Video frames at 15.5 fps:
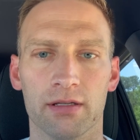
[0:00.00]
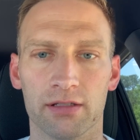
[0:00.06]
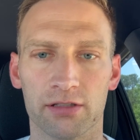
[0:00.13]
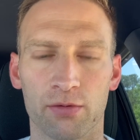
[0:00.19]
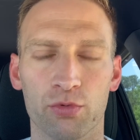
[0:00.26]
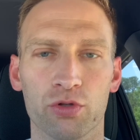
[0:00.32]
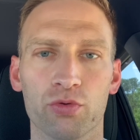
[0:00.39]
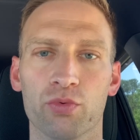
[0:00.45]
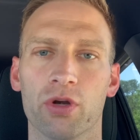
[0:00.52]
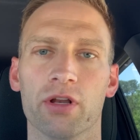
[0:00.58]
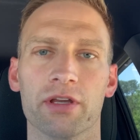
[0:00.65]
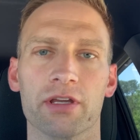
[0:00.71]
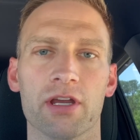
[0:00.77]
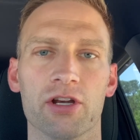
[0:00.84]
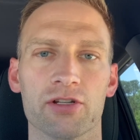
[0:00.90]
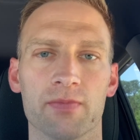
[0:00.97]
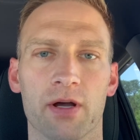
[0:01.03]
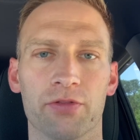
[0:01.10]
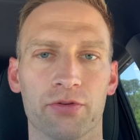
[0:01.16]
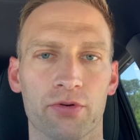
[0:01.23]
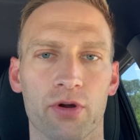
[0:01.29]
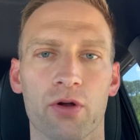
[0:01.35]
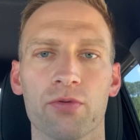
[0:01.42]
Someone who really cares about
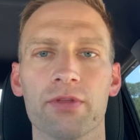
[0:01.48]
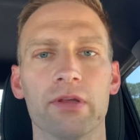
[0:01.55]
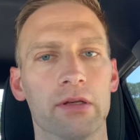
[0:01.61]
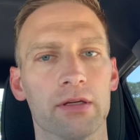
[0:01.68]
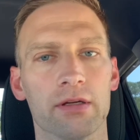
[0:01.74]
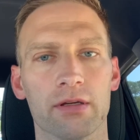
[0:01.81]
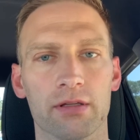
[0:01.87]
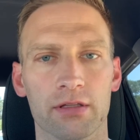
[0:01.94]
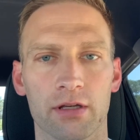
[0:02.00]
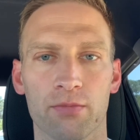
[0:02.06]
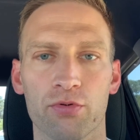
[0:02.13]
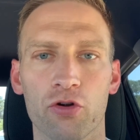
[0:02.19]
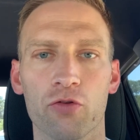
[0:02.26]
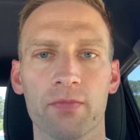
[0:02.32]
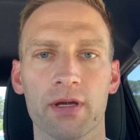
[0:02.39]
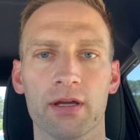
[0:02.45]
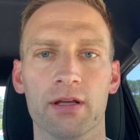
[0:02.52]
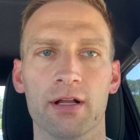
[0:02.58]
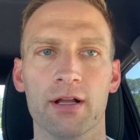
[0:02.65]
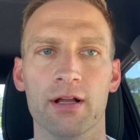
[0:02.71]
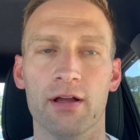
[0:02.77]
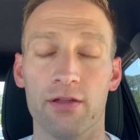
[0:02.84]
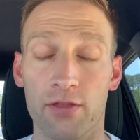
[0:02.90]
the growth and the improvement,
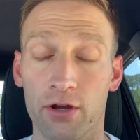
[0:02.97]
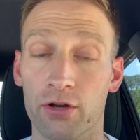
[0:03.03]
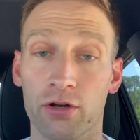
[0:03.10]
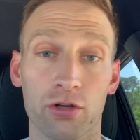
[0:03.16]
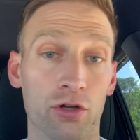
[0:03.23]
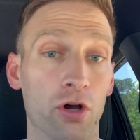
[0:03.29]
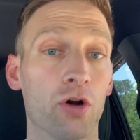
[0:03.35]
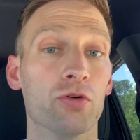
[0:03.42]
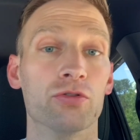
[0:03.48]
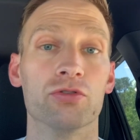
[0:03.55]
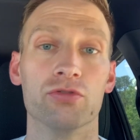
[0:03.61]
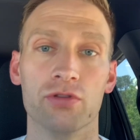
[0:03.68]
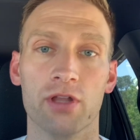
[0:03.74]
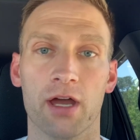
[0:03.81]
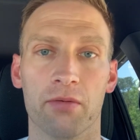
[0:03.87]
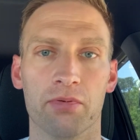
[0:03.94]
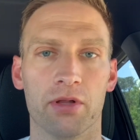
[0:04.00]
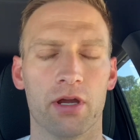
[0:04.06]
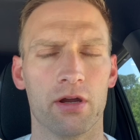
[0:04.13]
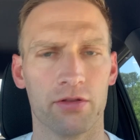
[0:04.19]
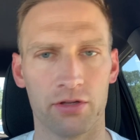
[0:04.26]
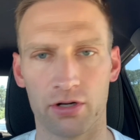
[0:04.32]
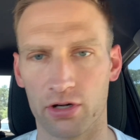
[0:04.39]
they're going to go to that
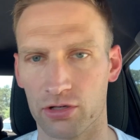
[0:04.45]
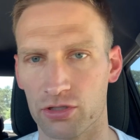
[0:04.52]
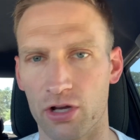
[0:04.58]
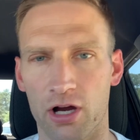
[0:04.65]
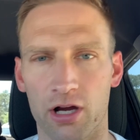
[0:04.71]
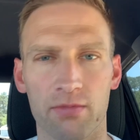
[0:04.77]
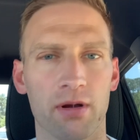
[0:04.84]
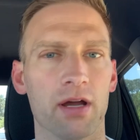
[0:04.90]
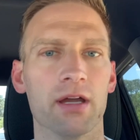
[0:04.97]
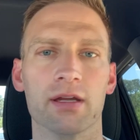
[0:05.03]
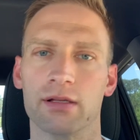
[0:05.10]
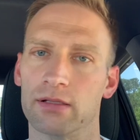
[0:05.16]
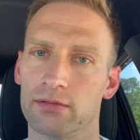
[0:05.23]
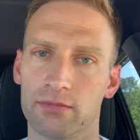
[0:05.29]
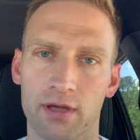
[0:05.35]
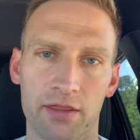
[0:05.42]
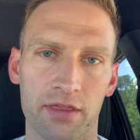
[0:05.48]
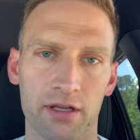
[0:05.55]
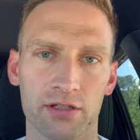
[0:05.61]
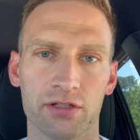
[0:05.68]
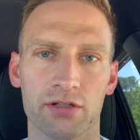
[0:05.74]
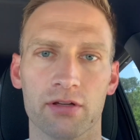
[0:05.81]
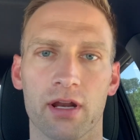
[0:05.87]
player and they're going to talk about, hey, I
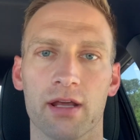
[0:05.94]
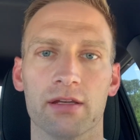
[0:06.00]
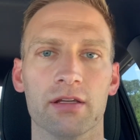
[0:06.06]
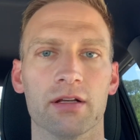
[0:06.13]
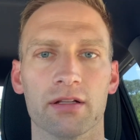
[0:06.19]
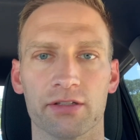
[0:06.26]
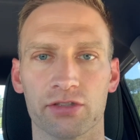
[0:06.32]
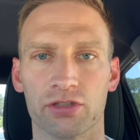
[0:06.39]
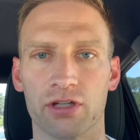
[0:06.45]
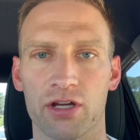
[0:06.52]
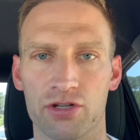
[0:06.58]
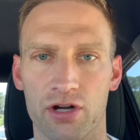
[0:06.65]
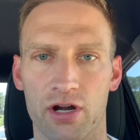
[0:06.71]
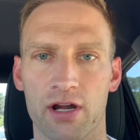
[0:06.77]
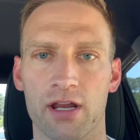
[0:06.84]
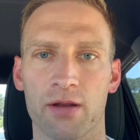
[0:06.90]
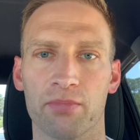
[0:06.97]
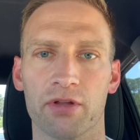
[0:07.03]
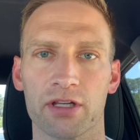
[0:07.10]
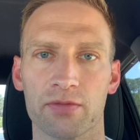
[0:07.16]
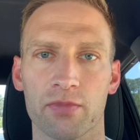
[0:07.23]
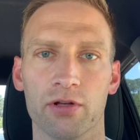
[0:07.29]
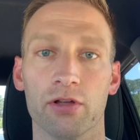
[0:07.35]
think it's a good idea. Let's change our hand
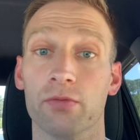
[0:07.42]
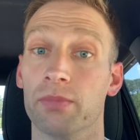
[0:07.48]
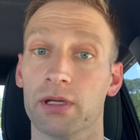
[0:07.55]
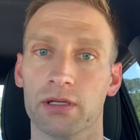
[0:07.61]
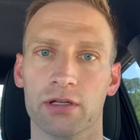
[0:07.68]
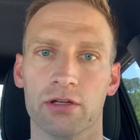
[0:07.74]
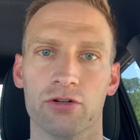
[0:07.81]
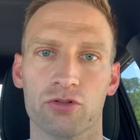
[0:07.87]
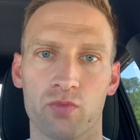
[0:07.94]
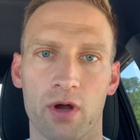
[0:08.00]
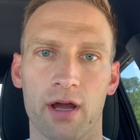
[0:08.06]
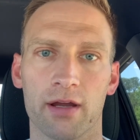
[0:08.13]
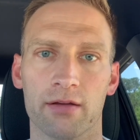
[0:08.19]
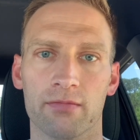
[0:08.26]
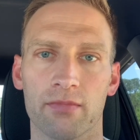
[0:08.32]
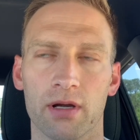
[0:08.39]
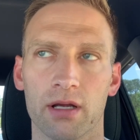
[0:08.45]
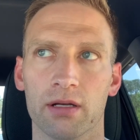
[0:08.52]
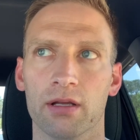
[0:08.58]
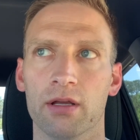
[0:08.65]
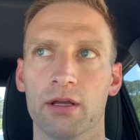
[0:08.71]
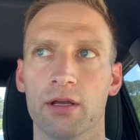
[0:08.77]
placement a little bit, and here's why, right?